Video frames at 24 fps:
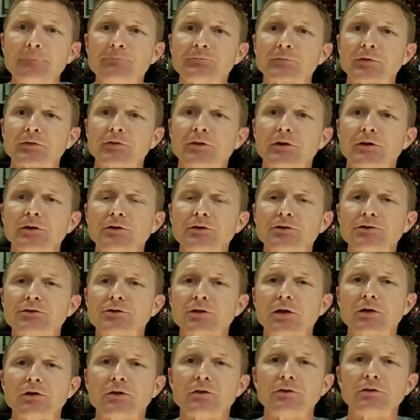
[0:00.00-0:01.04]
There's
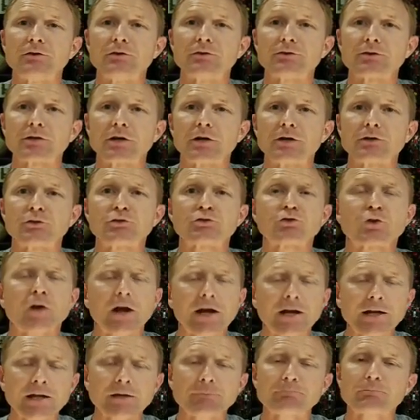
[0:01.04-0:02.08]
a
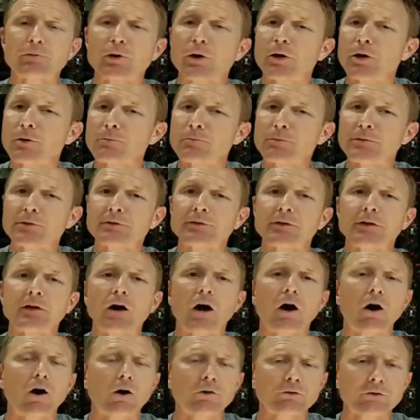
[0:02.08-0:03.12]
training purpose at
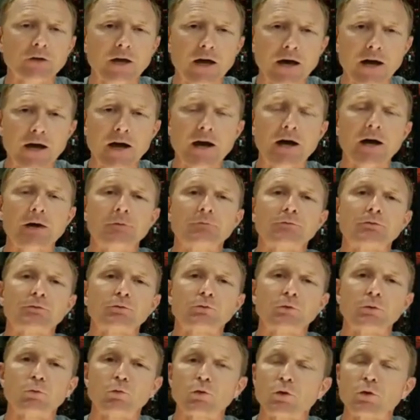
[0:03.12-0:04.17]
all times
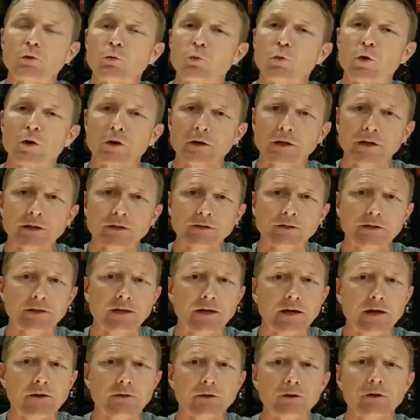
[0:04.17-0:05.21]
when we're working
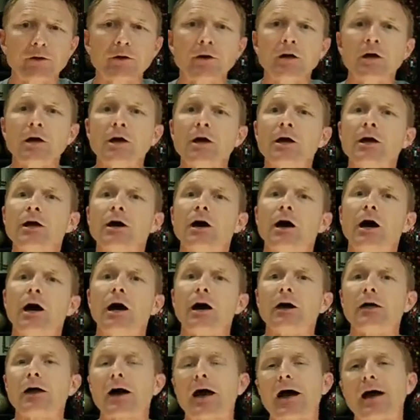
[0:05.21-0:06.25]
together.
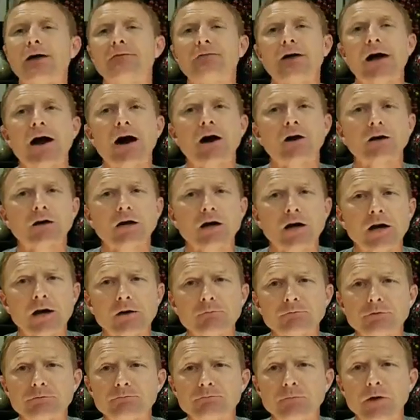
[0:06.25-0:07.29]
I have
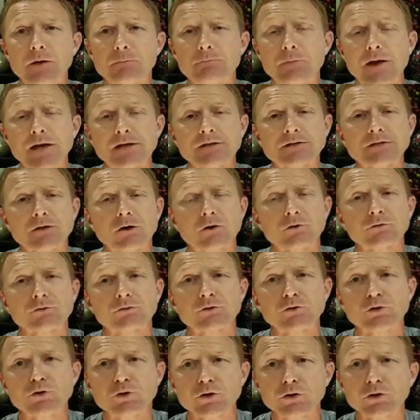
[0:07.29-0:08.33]
outcomes based
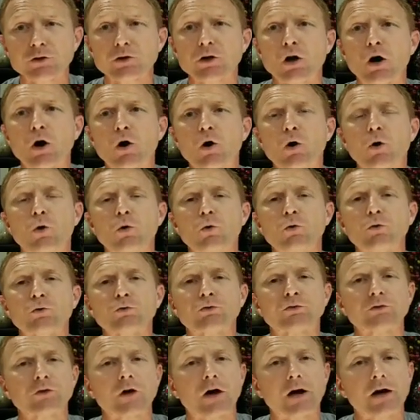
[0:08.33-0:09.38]
on your
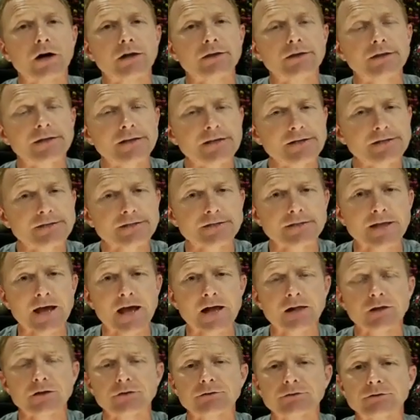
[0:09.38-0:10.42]
goals, needs
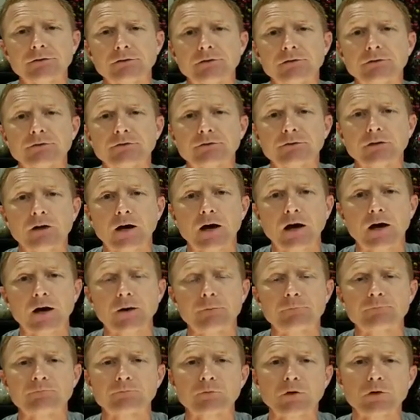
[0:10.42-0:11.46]
analysis,
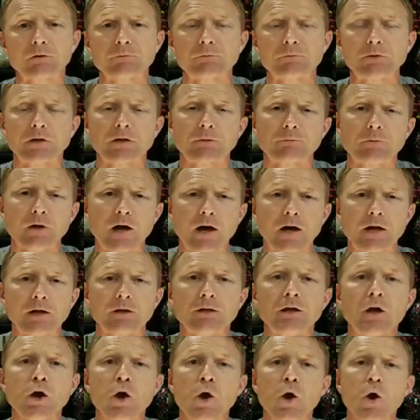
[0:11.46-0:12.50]
depending upon
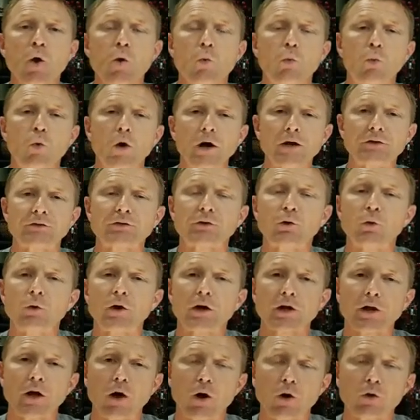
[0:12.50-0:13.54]
what's
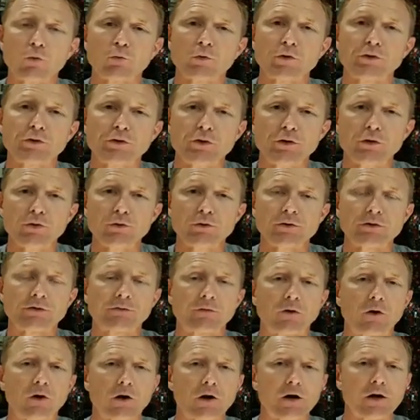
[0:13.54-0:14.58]
going on with you as
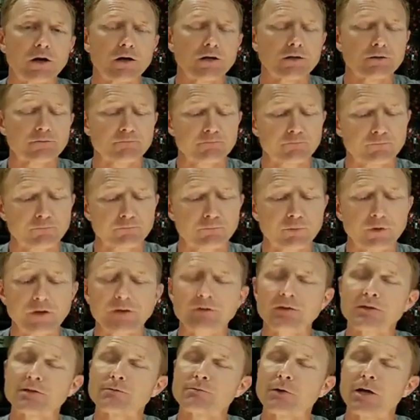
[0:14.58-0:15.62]
far as
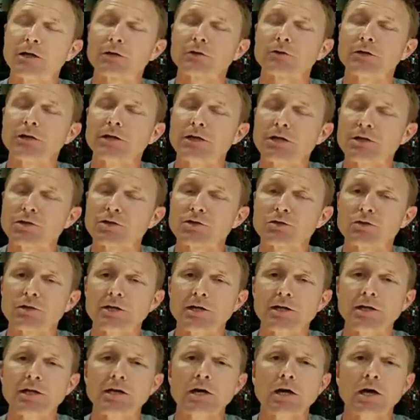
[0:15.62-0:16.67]
previous medical
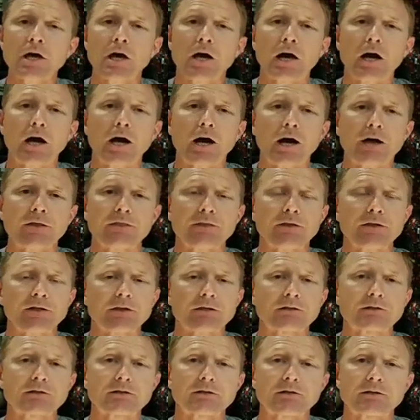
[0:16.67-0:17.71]
history,
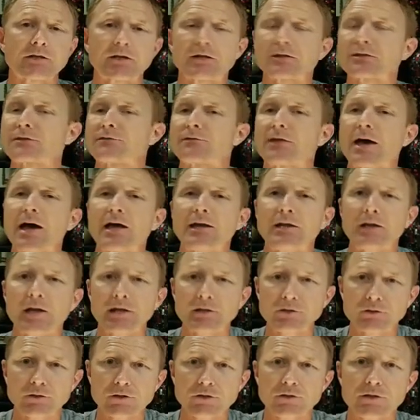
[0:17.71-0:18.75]
things of that
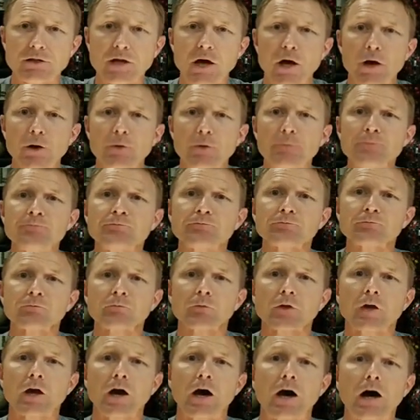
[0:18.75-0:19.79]
nature. So,
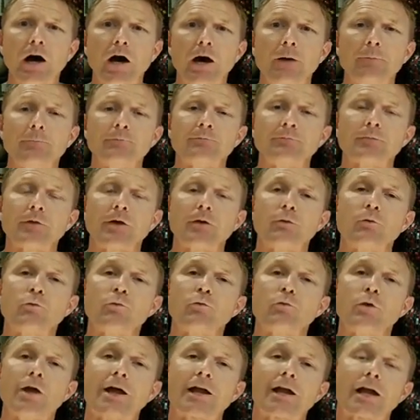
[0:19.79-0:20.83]
and
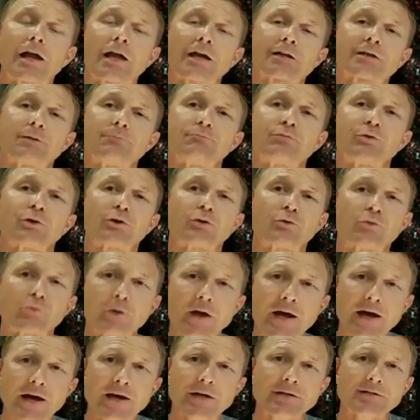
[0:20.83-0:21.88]
I like to
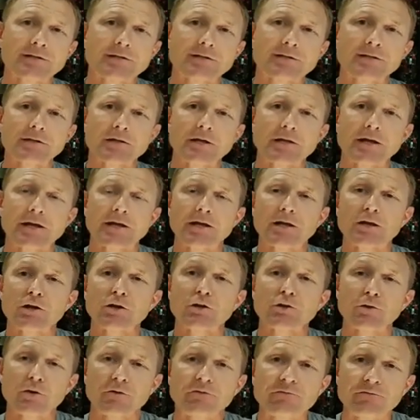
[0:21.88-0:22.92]
progress in
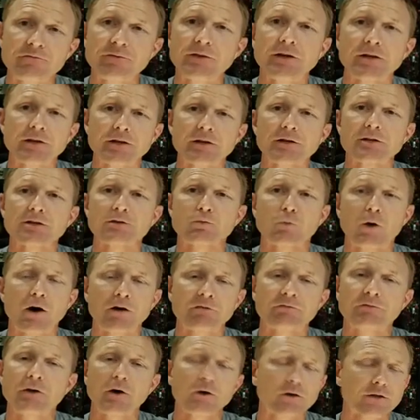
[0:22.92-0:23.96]
your fitness while
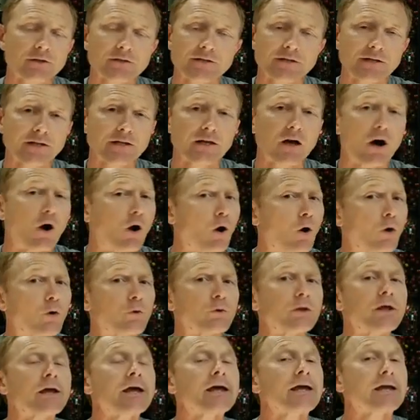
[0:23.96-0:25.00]
focusing
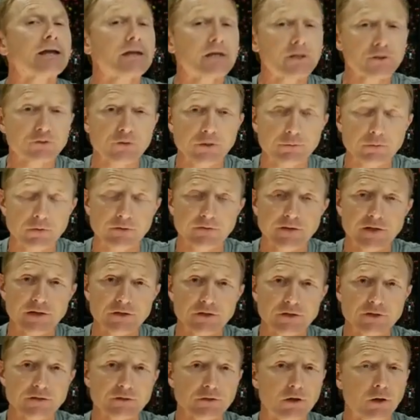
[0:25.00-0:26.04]
on injury
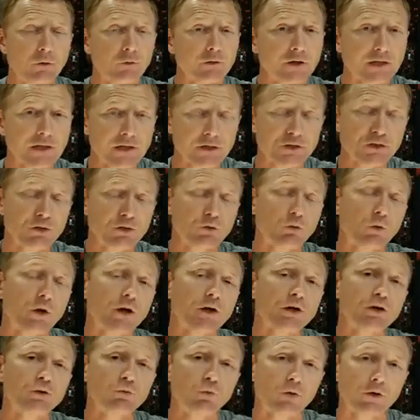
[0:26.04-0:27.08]
prevention. So I want to get you where
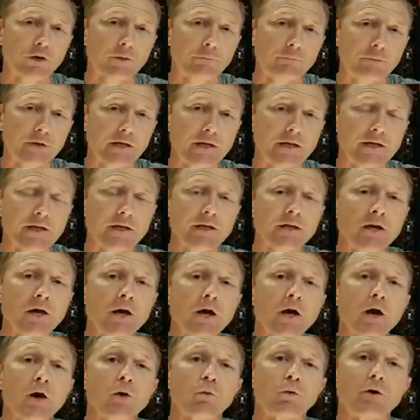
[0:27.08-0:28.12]
you want to be
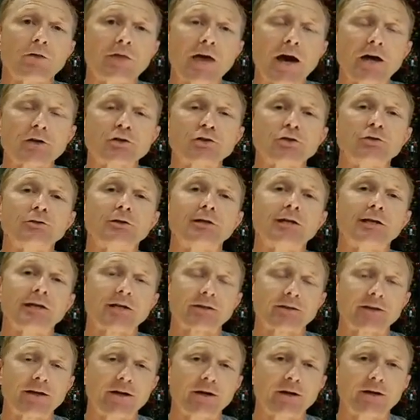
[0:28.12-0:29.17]
without you
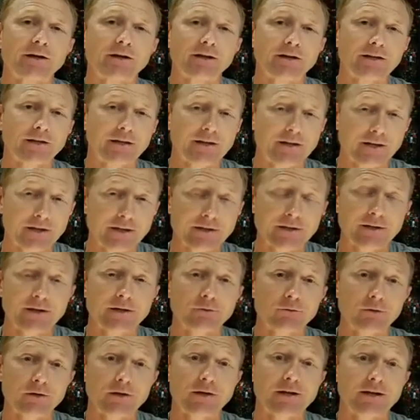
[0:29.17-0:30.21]
getting there in
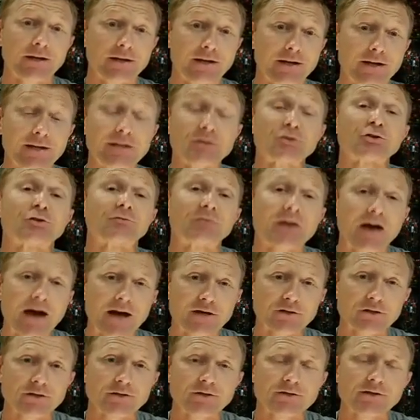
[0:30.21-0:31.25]
an injured
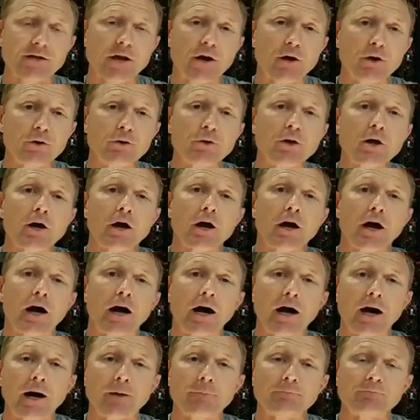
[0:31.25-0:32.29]
fashion. So
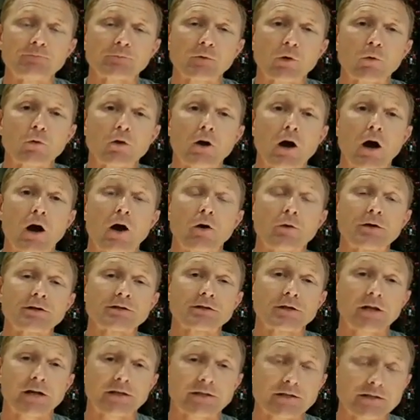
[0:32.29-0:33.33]
I always
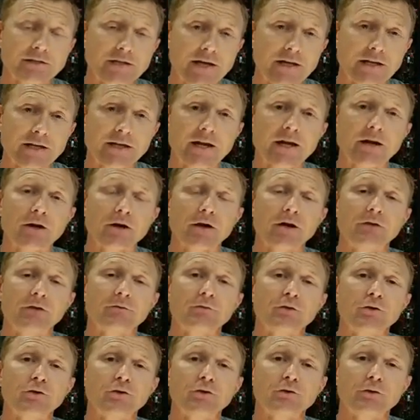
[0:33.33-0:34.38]
like to take care of
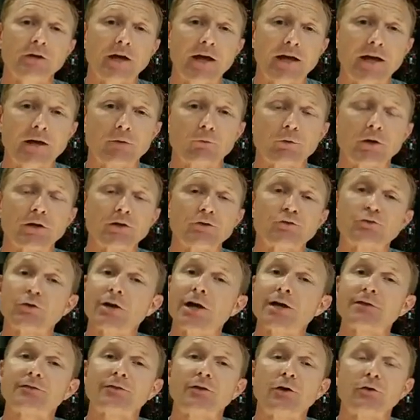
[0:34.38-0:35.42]
you, and we
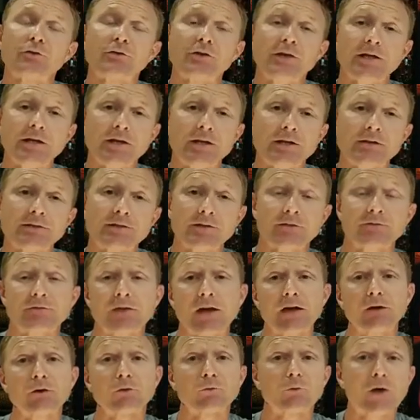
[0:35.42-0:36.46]
address those needs if
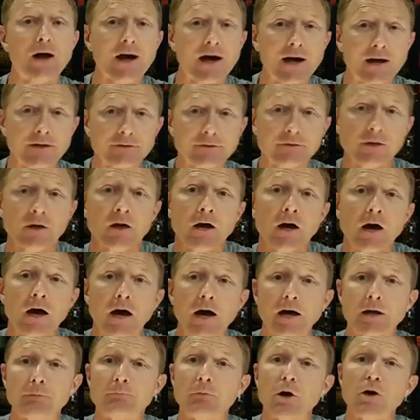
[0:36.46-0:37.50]
they arise.
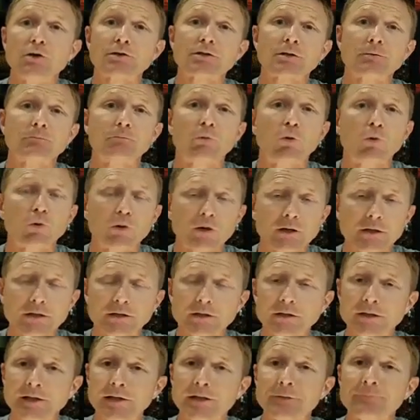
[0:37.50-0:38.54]
And most
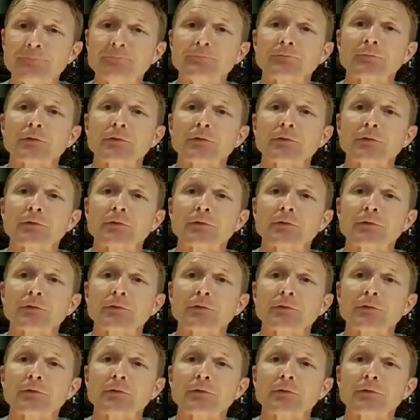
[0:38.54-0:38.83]
importantly,